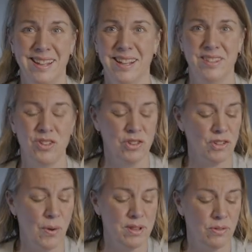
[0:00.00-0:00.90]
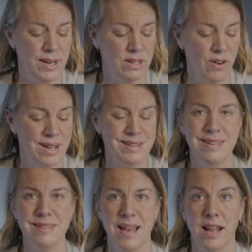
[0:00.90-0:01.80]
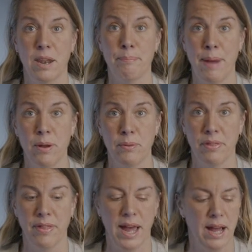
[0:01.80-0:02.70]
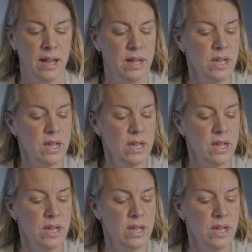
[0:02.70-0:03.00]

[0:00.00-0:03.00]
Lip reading: it doesn't go into any great detail about that.